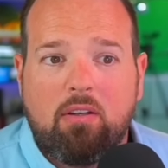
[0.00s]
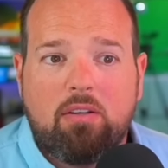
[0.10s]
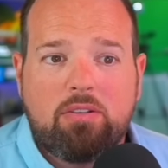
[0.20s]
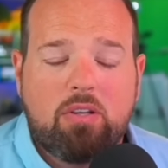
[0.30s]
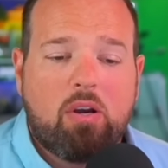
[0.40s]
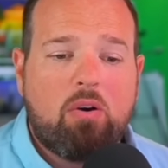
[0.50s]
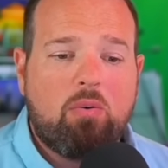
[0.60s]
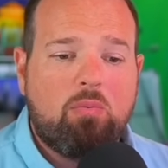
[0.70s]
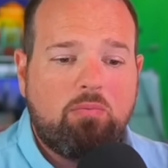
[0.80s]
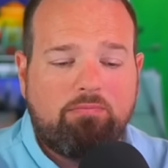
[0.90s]

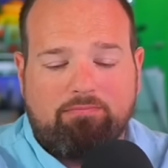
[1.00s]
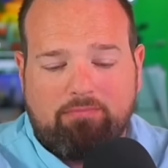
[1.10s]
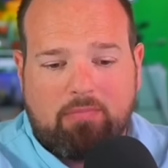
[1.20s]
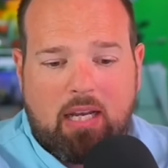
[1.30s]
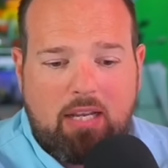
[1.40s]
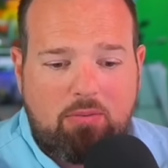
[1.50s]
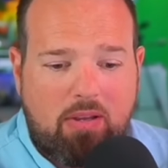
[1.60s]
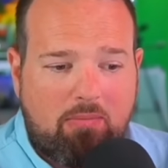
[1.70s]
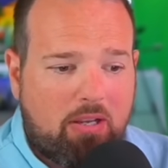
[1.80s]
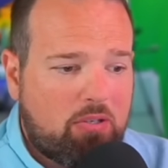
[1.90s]
So I guess we
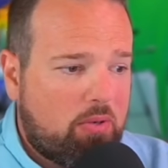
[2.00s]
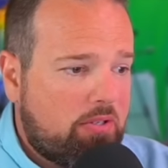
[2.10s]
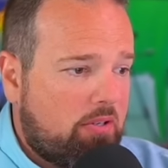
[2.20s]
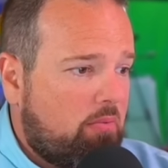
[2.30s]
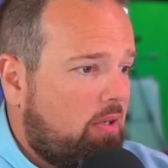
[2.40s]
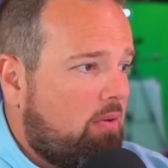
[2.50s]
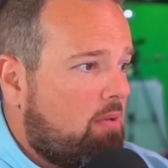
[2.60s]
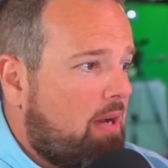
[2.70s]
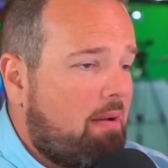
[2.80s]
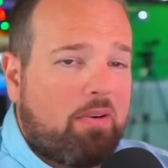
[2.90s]
have to make a choice here. Do we go with
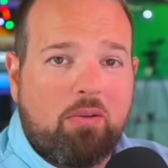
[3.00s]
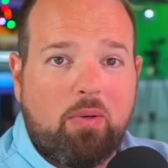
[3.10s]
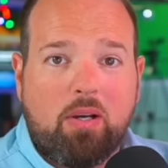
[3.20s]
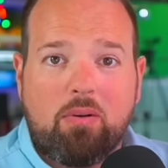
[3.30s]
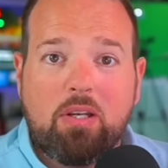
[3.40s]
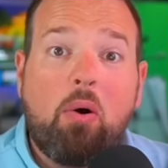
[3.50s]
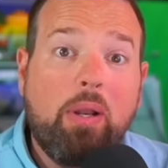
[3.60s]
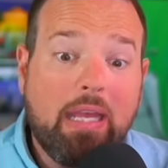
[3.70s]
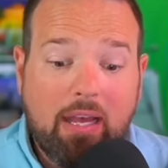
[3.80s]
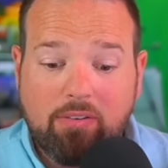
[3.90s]
the Bible or do we go with
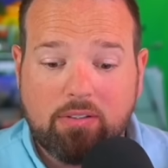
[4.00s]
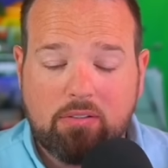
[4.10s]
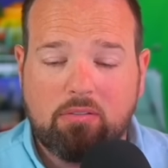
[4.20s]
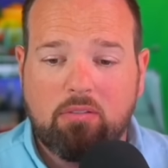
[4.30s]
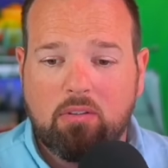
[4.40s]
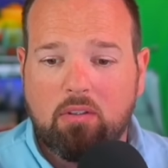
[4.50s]
Tony Evans?